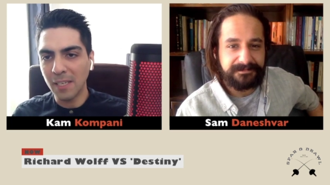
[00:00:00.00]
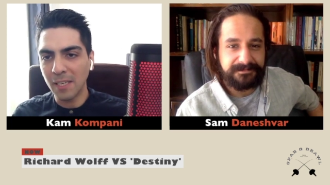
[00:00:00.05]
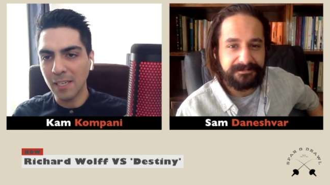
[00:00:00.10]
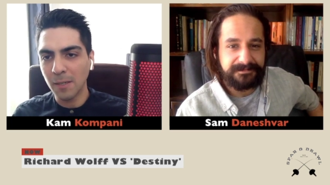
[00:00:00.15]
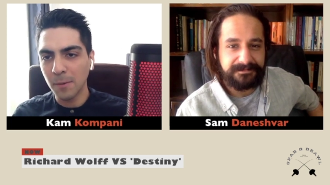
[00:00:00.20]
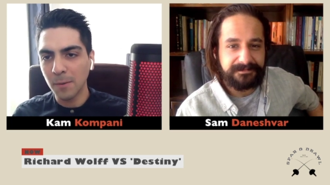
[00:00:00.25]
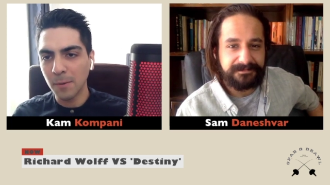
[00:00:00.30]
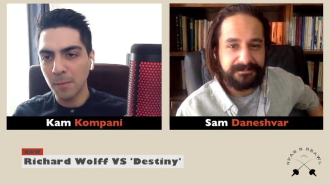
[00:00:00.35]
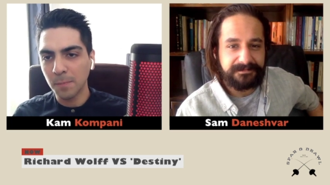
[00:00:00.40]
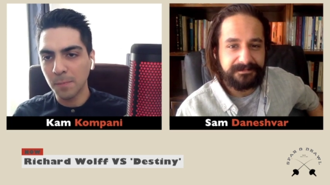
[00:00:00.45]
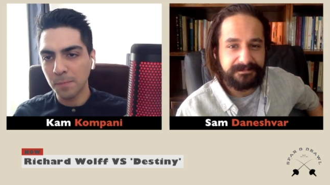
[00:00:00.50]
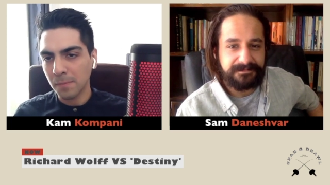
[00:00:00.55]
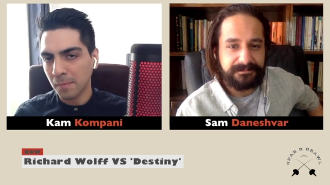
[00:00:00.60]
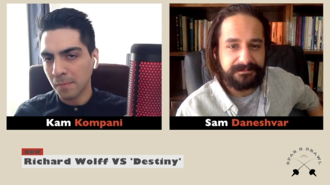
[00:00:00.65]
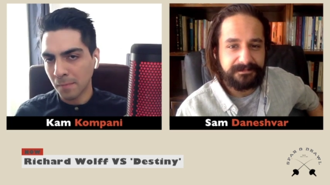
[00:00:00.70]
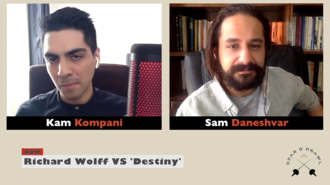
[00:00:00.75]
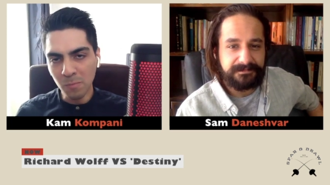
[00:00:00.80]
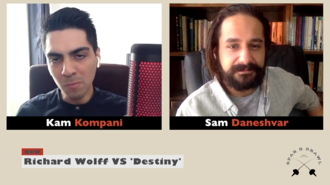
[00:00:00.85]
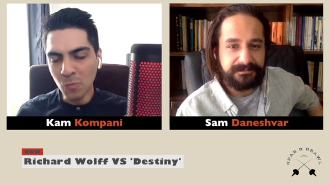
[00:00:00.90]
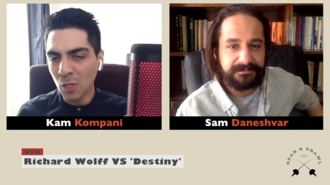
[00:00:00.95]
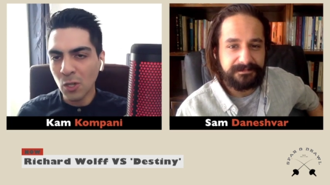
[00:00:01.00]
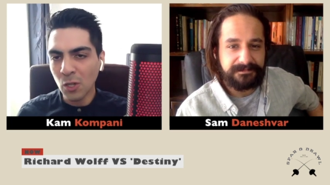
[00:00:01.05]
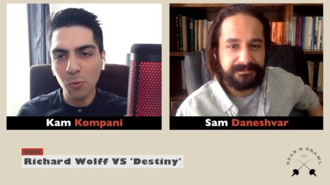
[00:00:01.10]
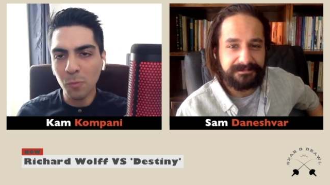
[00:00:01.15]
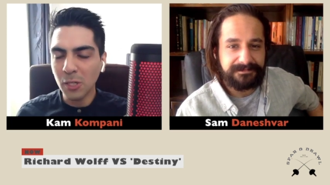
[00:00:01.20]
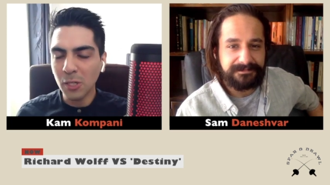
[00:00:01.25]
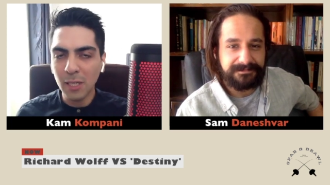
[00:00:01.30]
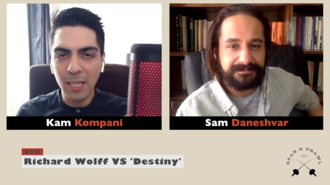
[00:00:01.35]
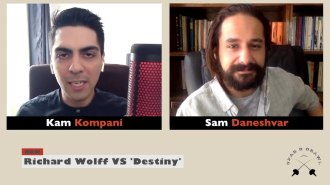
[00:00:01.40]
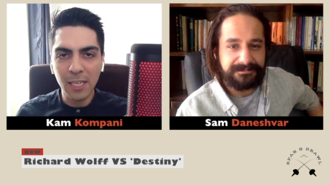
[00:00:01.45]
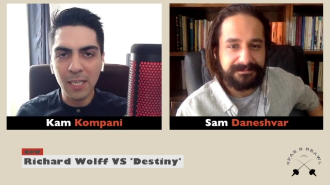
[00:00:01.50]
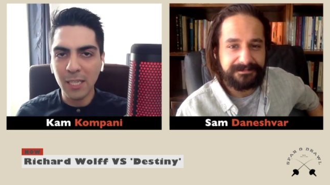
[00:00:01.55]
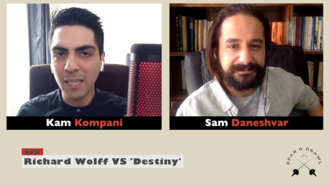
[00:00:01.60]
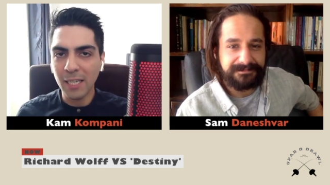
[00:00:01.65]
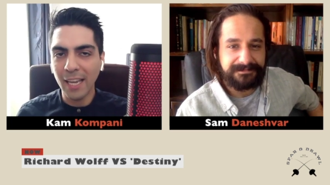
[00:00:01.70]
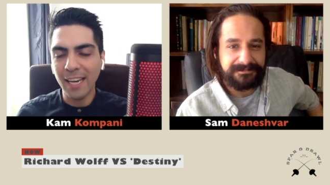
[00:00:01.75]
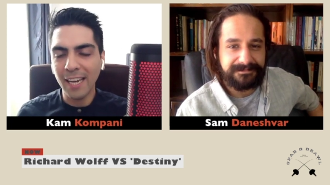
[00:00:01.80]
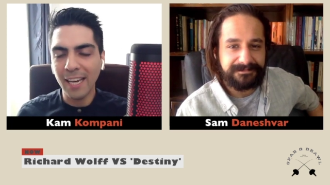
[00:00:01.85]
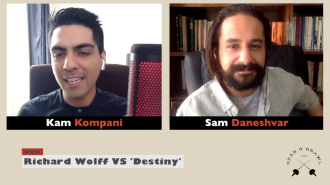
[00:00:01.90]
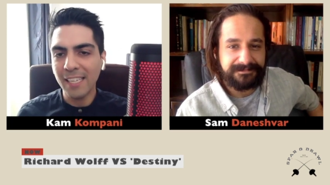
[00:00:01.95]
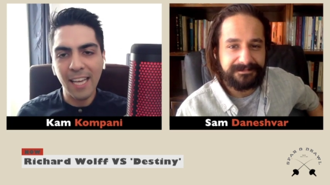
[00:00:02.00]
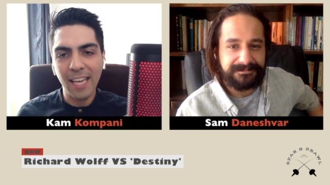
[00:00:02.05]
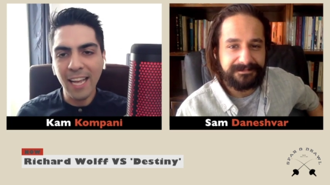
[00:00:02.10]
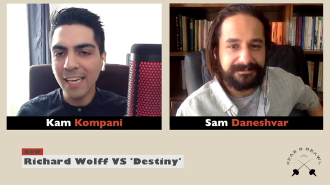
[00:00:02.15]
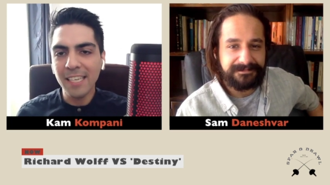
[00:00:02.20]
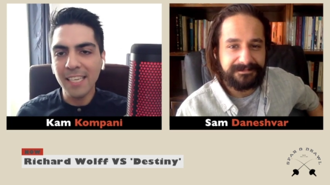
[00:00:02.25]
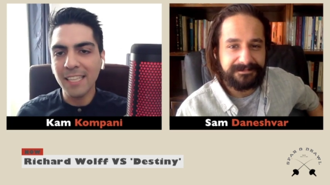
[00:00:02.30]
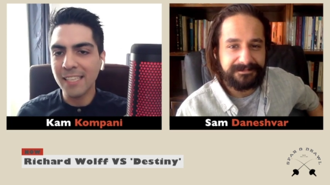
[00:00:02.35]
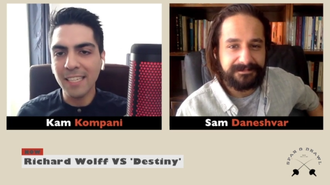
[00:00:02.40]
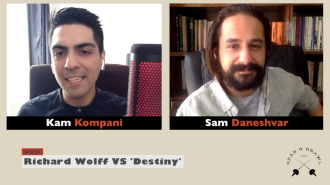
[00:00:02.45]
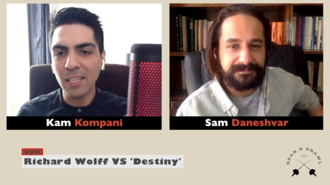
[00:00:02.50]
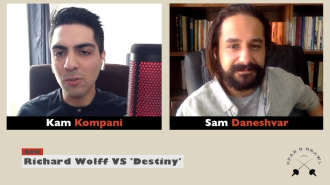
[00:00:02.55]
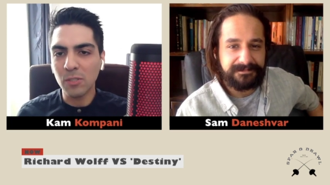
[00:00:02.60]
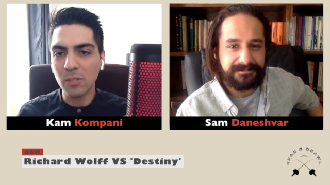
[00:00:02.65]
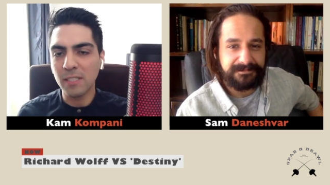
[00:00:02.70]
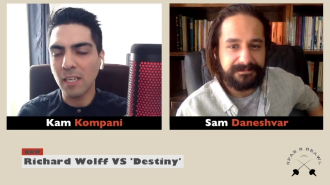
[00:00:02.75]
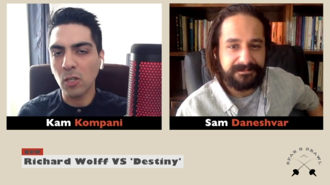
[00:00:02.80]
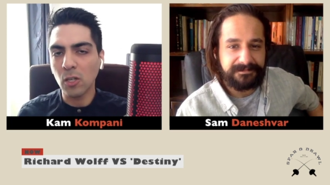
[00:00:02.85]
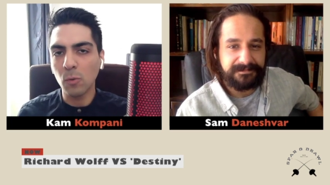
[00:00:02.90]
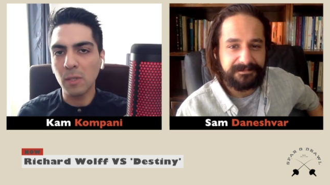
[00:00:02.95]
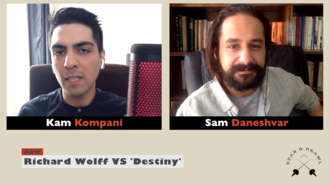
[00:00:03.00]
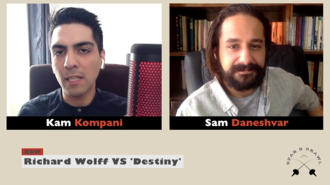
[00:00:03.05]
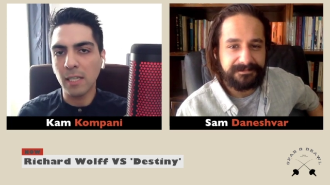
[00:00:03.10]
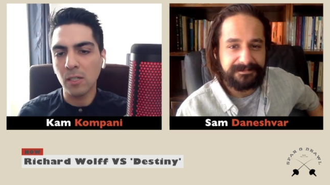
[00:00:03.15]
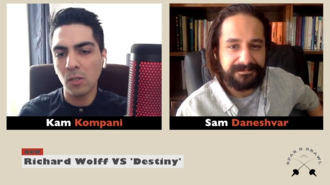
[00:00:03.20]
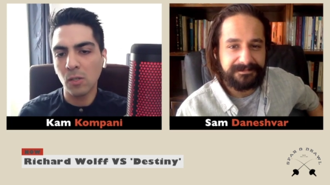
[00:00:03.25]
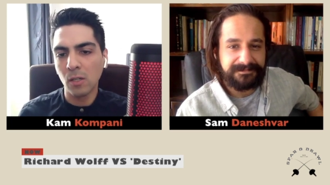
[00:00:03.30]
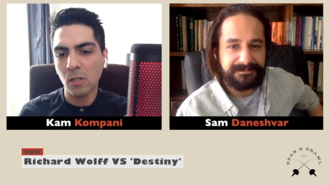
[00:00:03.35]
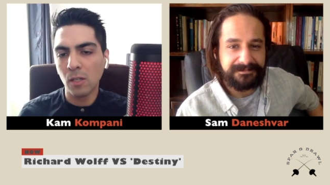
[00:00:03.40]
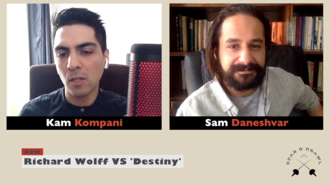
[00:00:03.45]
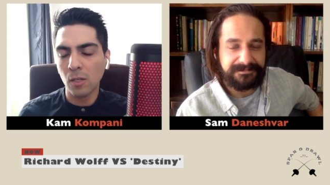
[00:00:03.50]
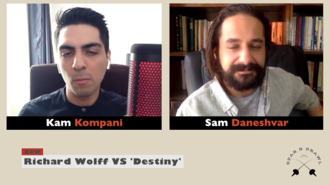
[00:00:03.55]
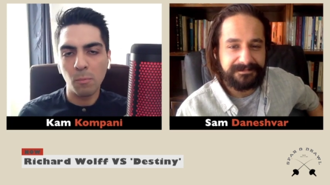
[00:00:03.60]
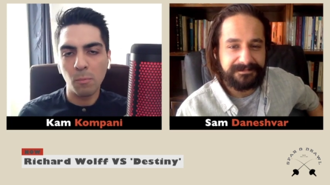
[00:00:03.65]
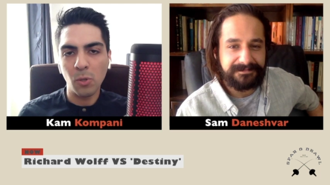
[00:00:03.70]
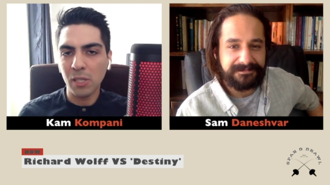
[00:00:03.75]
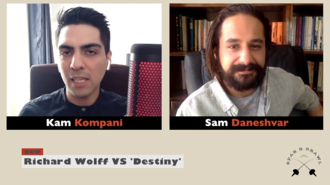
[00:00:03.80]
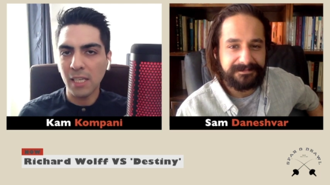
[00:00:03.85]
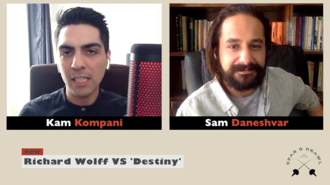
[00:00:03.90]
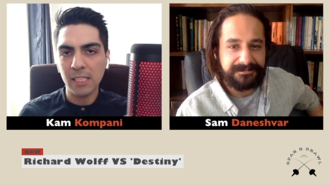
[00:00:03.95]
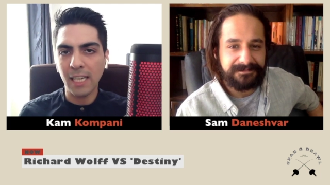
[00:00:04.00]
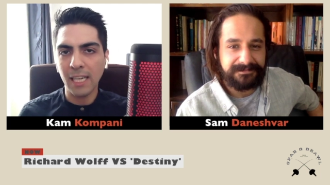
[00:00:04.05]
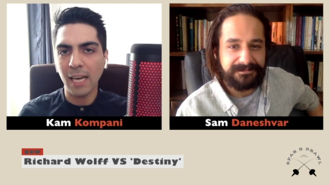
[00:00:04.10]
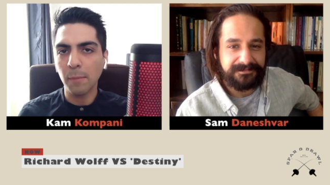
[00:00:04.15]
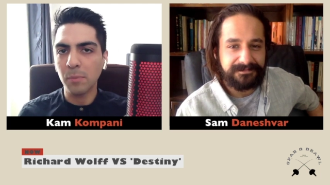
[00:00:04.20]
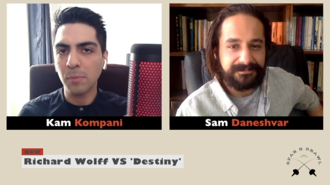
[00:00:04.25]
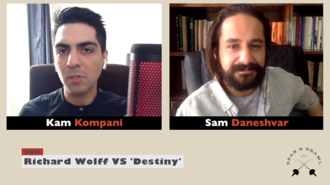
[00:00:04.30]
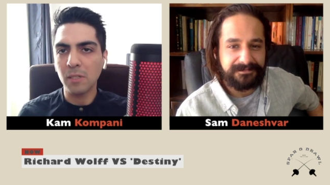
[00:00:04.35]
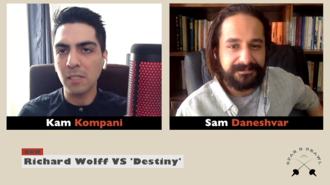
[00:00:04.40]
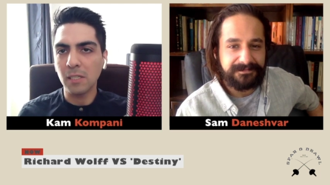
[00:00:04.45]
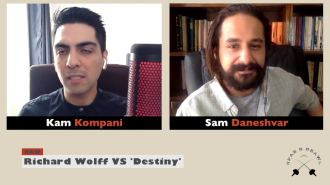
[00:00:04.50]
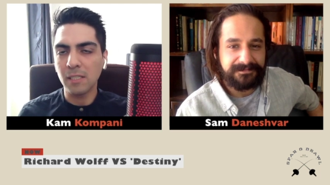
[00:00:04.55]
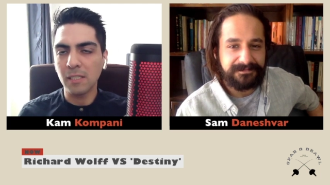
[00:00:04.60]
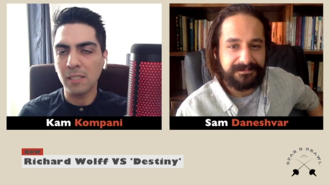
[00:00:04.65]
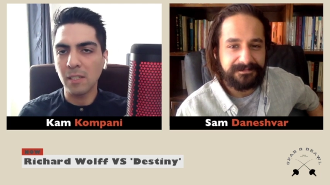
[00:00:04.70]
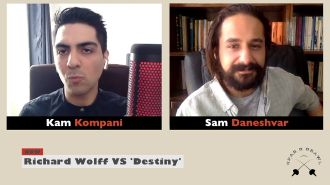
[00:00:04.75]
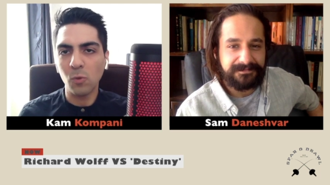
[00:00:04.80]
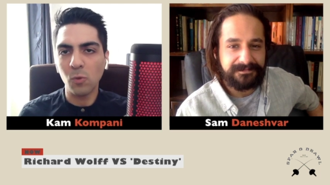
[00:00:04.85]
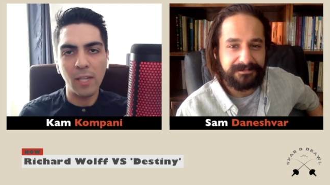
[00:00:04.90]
Speaker 1: Like he'll be like any anything that you say he'll be like but that's capitalism.